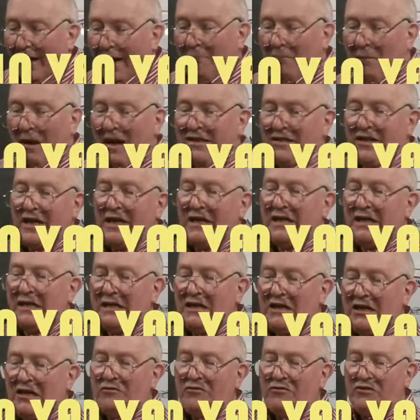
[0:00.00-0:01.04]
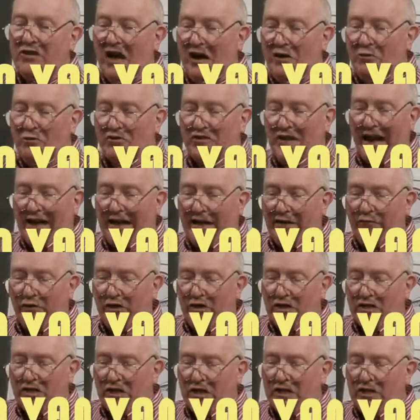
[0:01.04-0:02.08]
My dear, no tacky
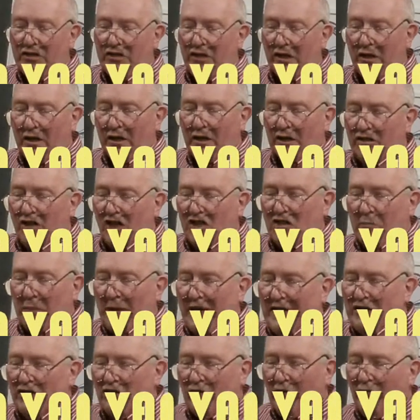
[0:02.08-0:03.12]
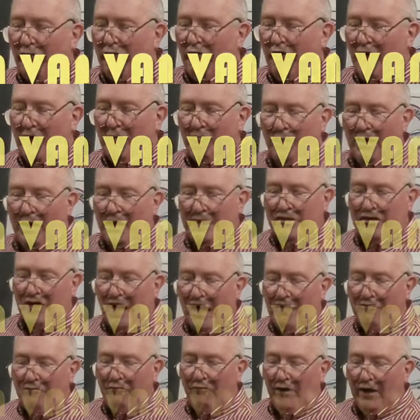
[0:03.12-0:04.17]
verses. Just please confirm, my
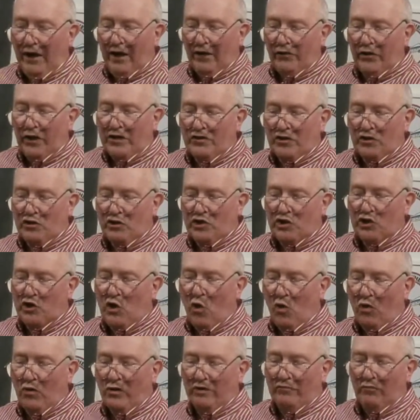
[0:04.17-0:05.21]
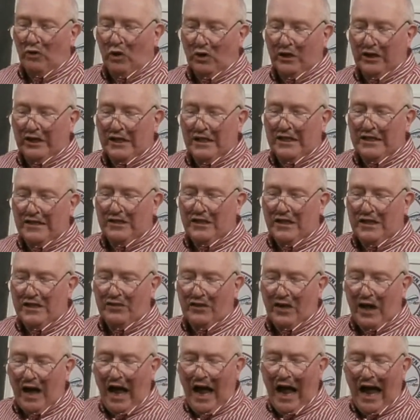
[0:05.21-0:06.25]
dove, that, shorn of all the
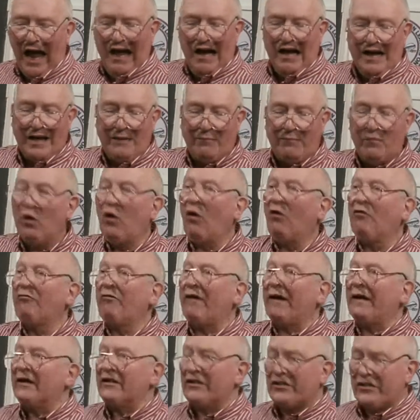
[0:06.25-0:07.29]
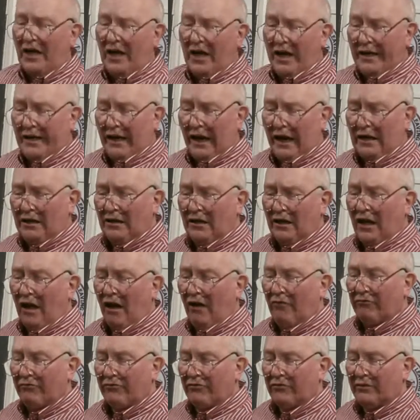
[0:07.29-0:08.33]
curses, I'm your valentine and
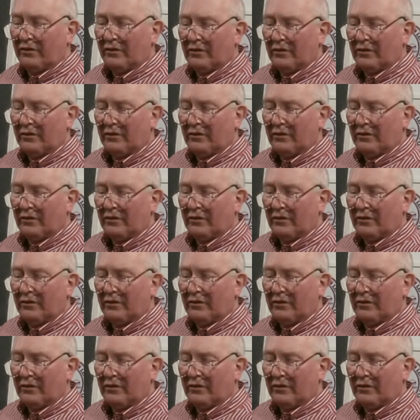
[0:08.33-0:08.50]
love.